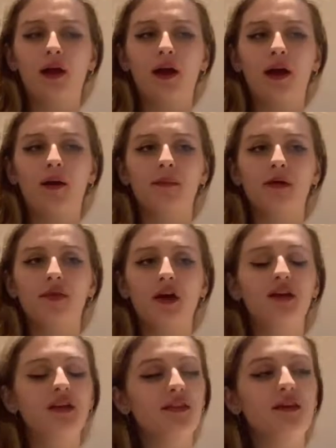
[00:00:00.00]
The
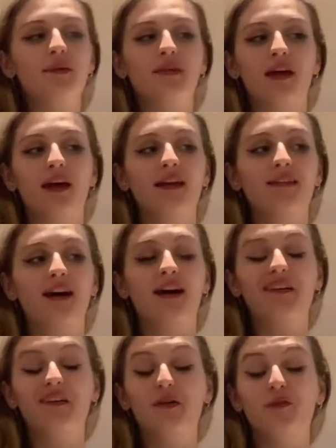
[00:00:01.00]
only thing with it is that I
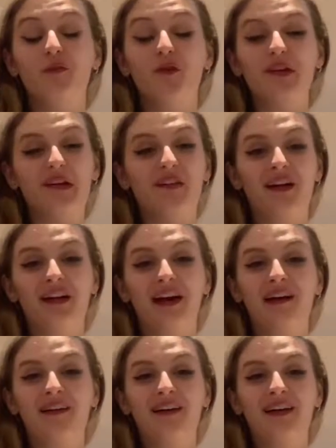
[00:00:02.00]
can't afford it right
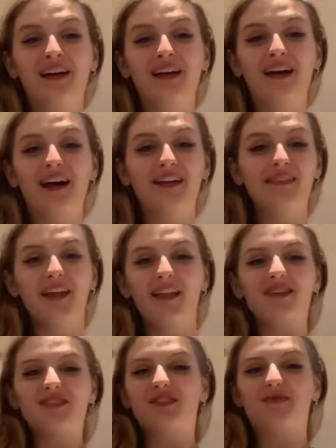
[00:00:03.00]
now, and like
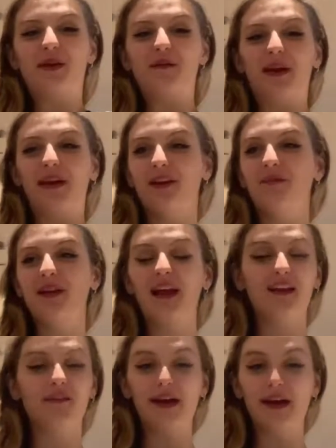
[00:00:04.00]
that's just me being
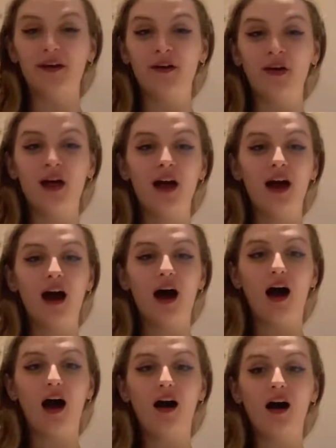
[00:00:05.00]
completely real.
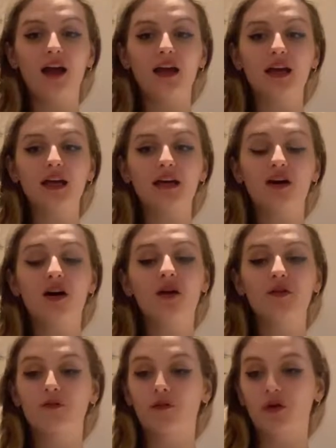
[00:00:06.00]
I
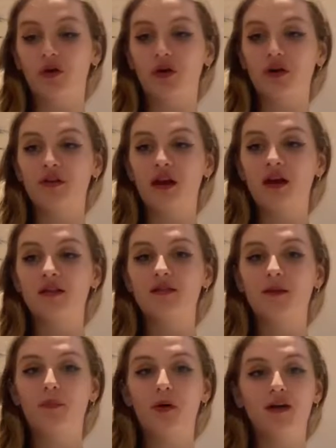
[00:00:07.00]
can't afford
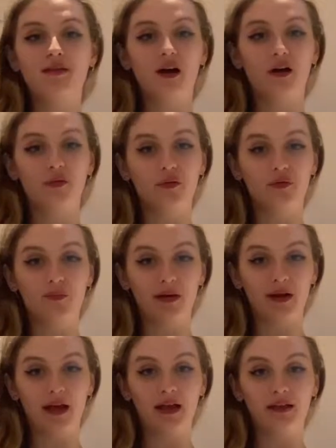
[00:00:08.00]
to put aside all the
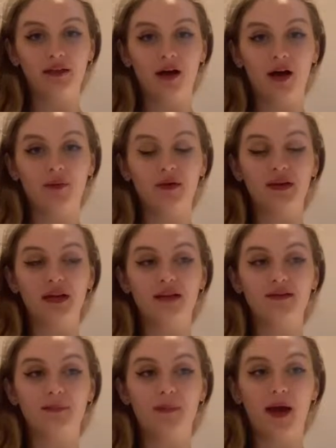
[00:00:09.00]
money that I would
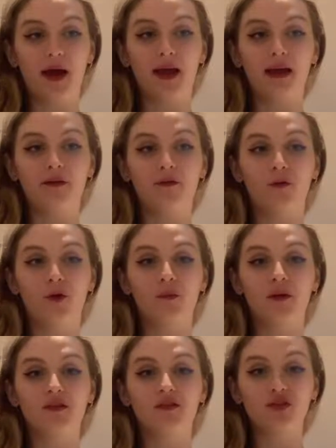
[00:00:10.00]
need to pay for a
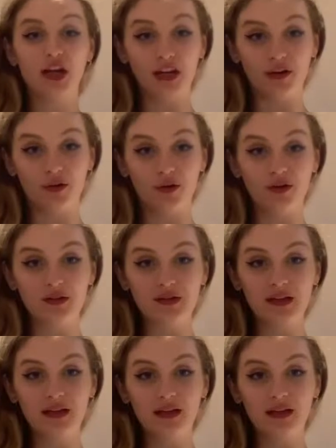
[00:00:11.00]
personal training course.